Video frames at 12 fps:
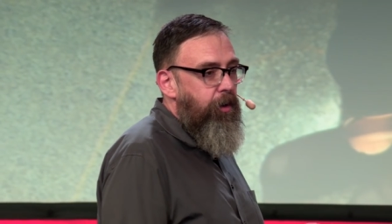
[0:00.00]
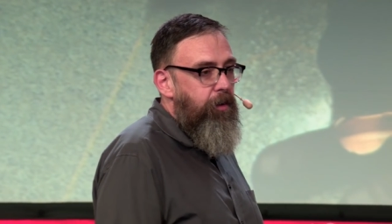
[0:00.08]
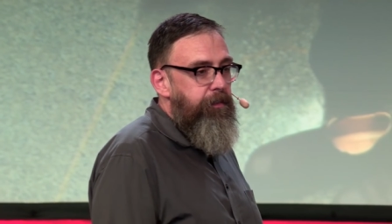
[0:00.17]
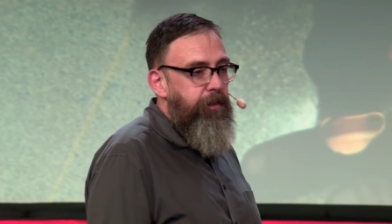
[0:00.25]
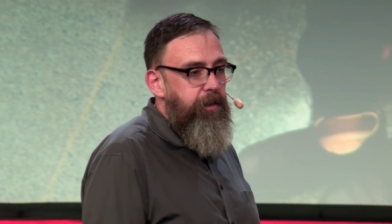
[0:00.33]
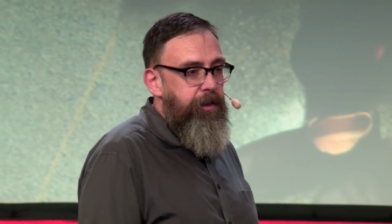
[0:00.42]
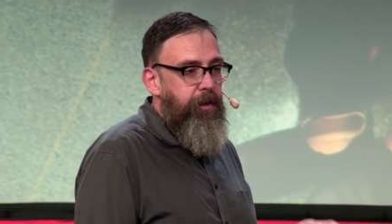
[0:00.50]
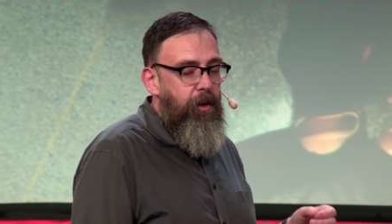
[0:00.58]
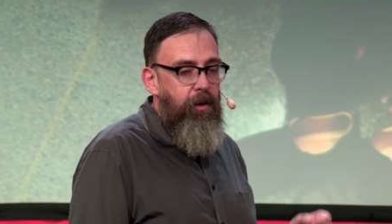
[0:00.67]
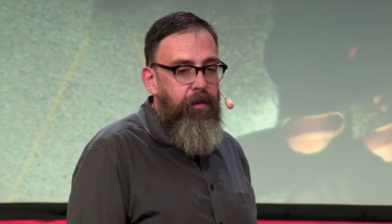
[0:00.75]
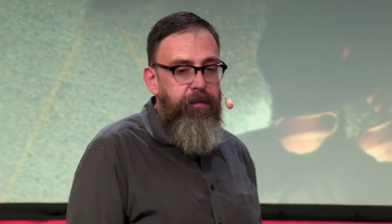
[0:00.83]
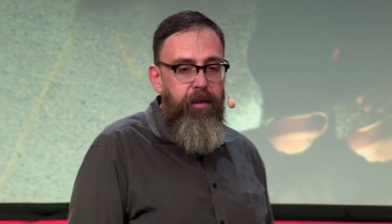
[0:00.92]
over and
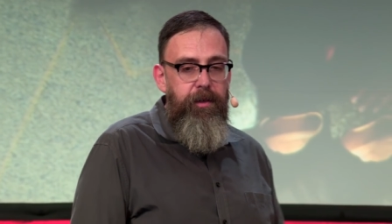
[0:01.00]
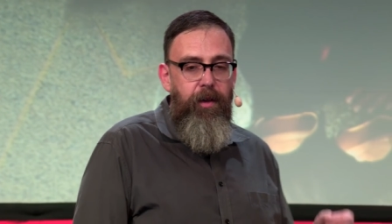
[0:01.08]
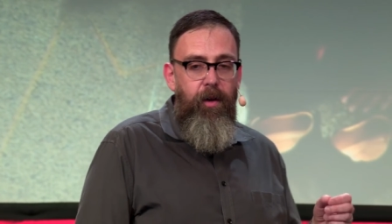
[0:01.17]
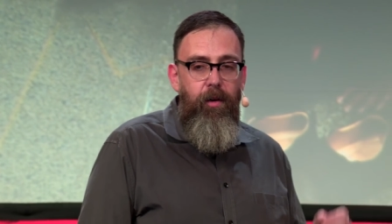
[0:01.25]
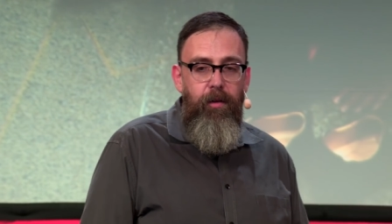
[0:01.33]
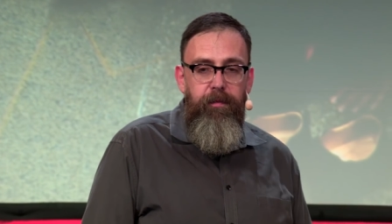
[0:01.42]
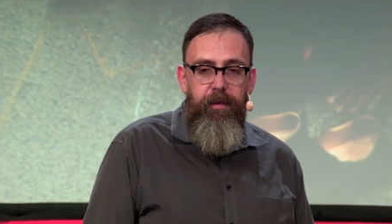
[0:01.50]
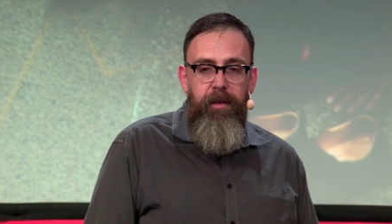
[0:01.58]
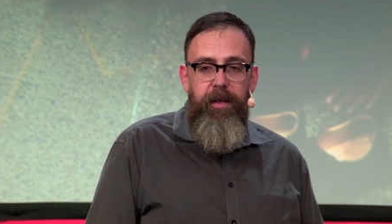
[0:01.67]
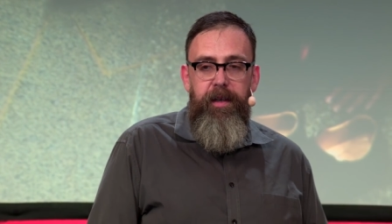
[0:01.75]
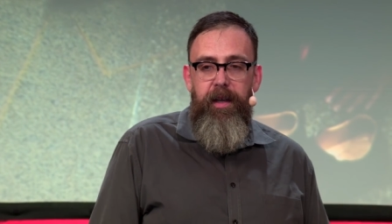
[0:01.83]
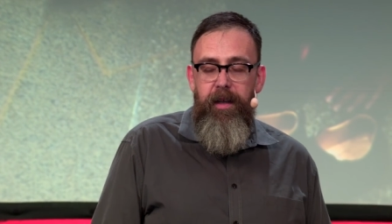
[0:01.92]
over and over
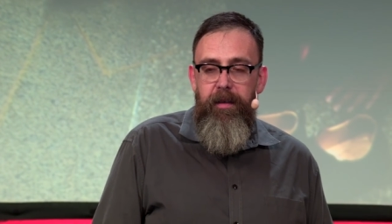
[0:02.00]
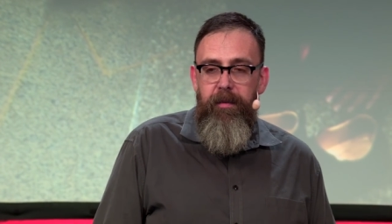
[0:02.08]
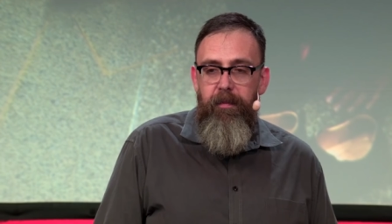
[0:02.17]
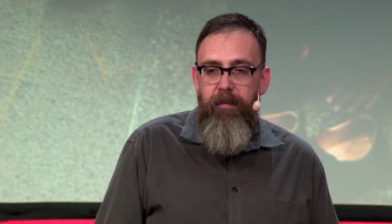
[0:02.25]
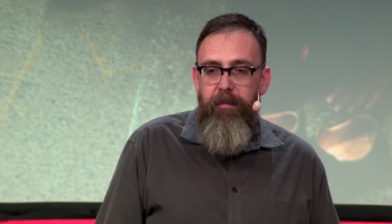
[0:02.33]
again,